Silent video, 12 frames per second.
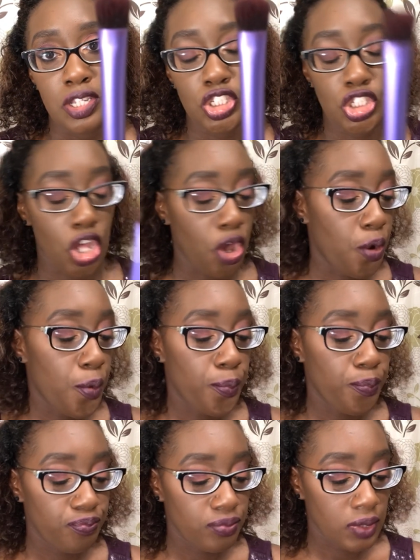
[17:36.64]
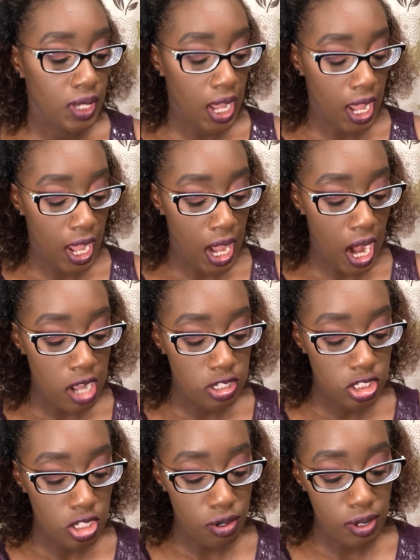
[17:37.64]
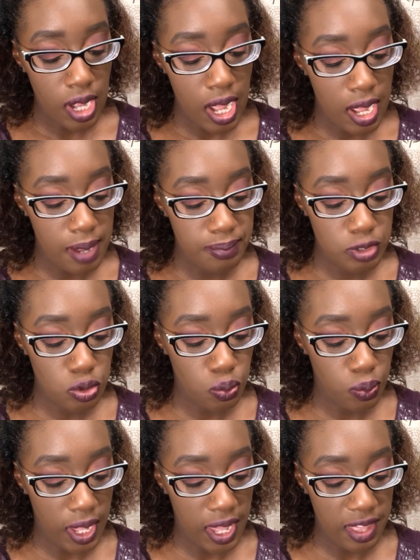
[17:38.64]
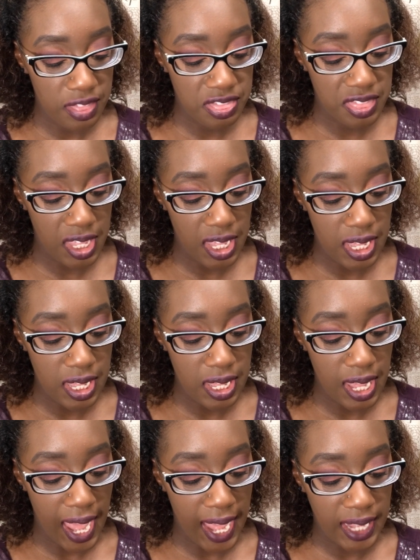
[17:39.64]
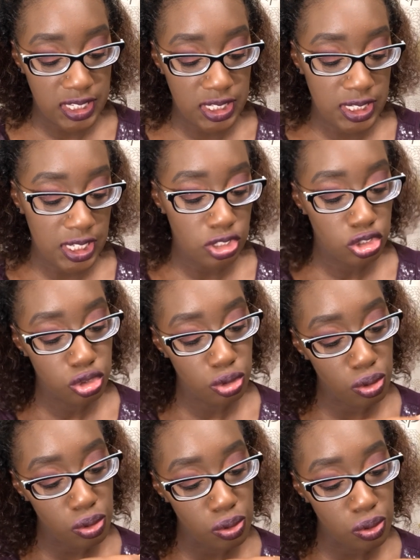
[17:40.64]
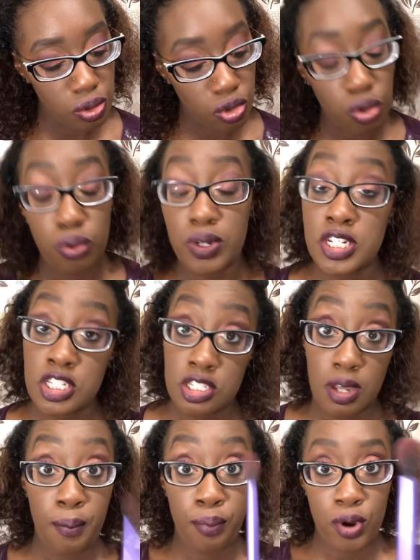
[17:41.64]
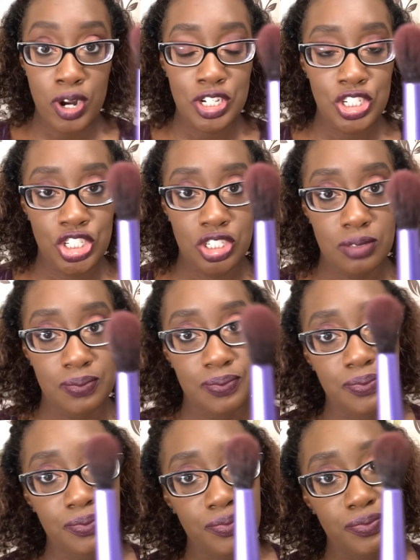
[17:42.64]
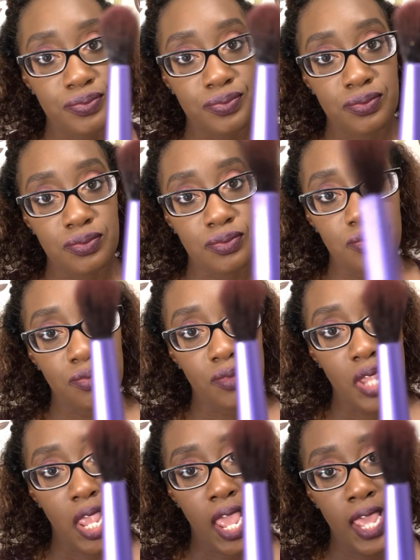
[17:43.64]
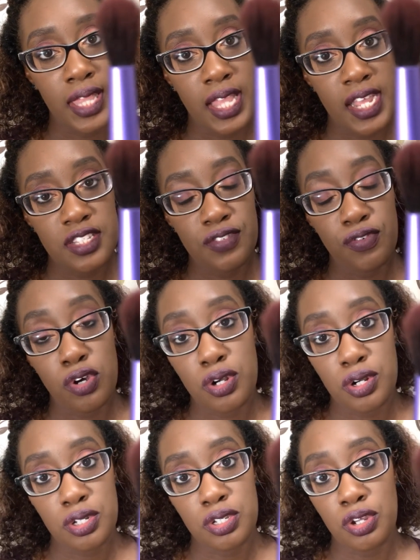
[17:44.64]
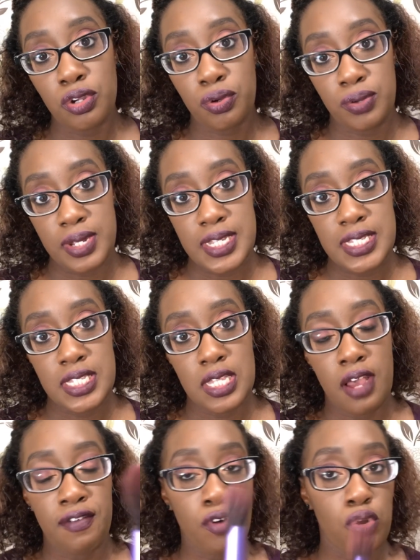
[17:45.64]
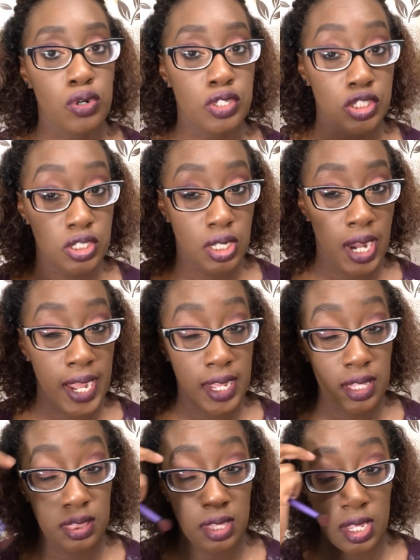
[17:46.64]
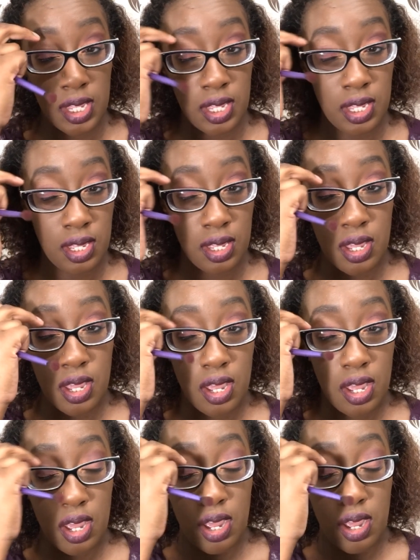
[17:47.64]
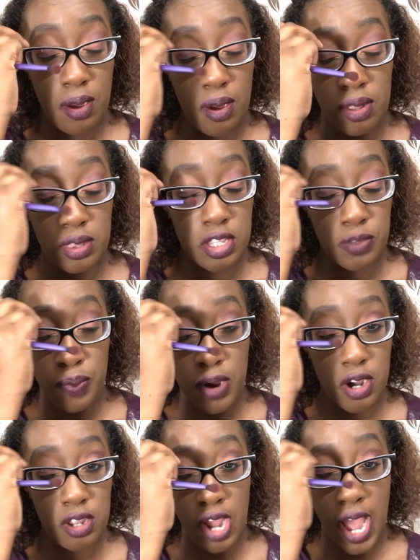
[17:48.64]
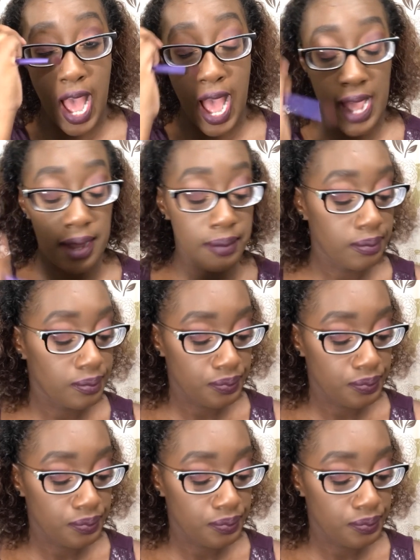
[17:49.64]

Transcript: So it also comes with the essential crease brush, and that's for your crease, of course, like this part of your eye.